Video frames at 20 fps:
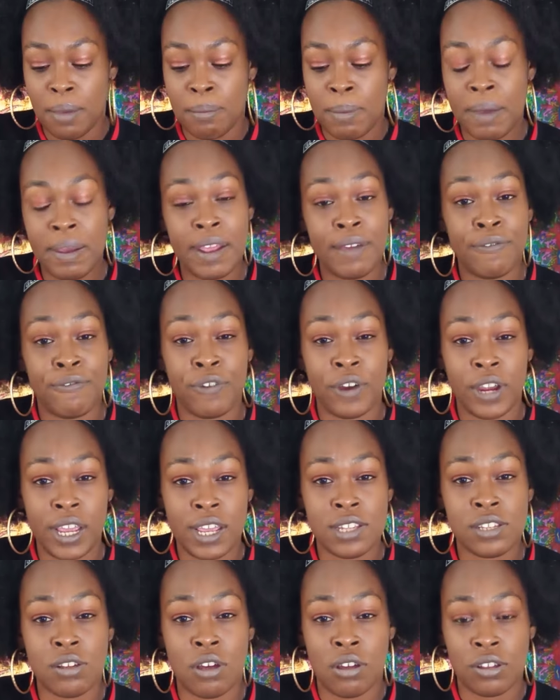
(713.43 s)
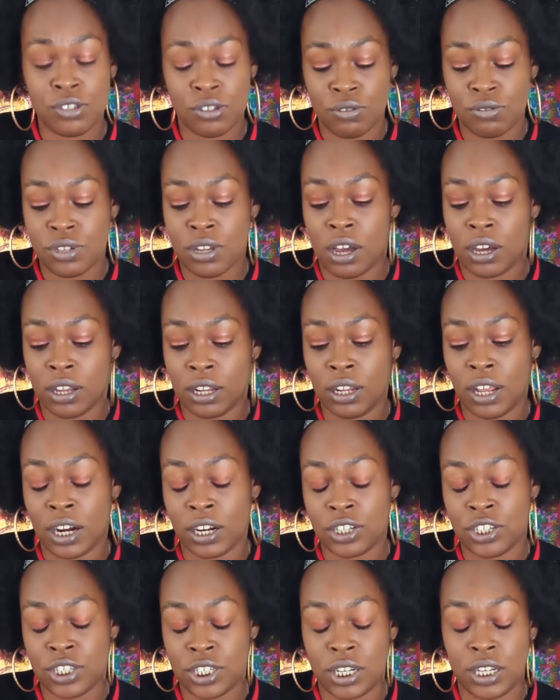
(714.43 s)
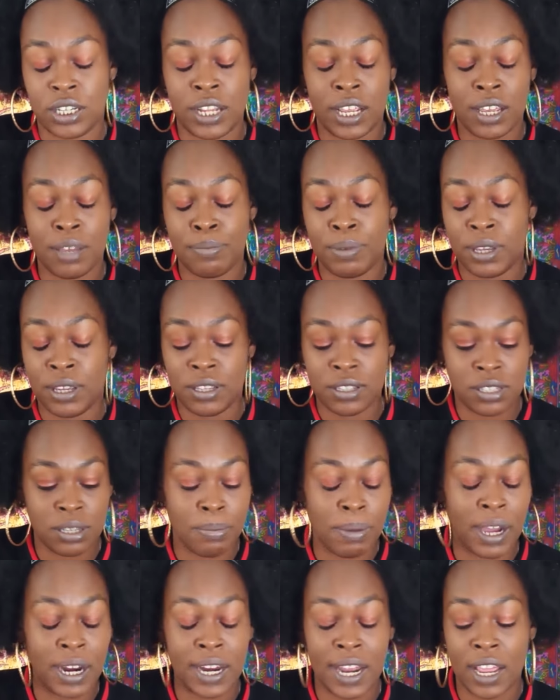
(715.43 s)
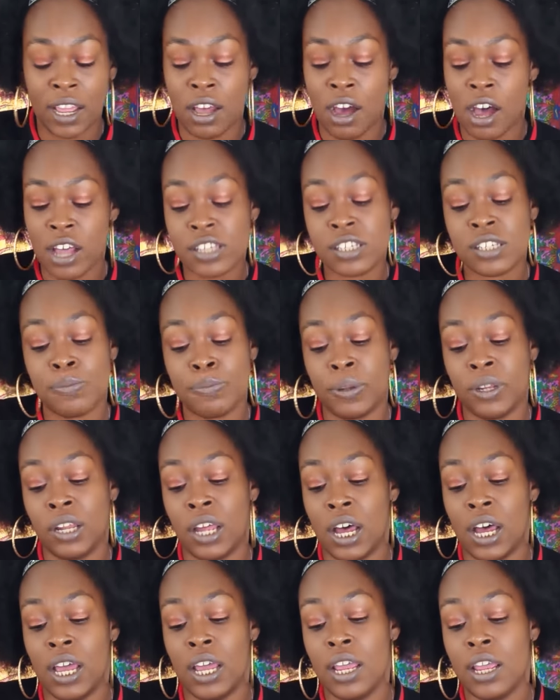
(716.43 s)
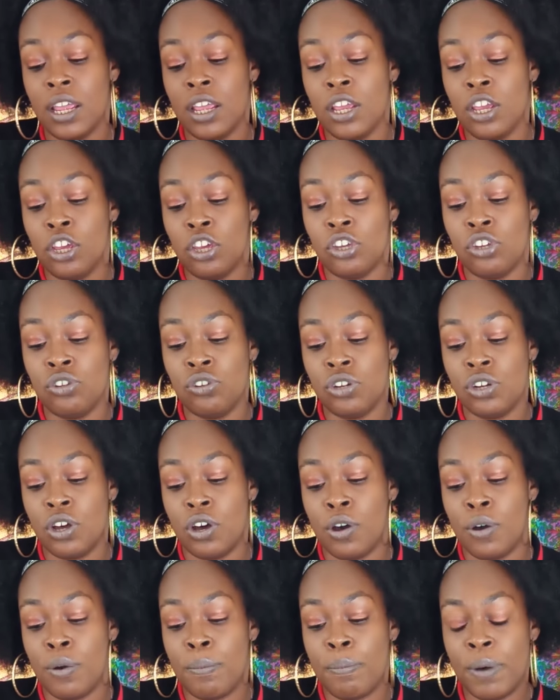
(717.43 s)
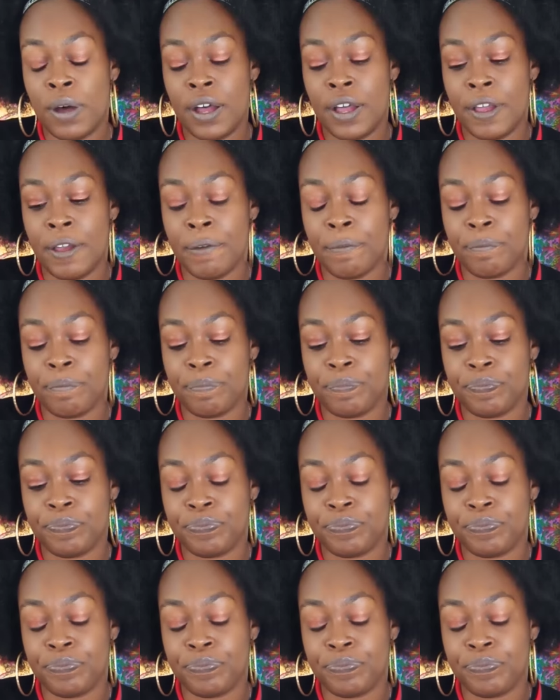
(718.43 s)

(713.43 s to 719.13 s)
Maybe their friends also talk a lot of shit. They could be somebody that gossip a lot, but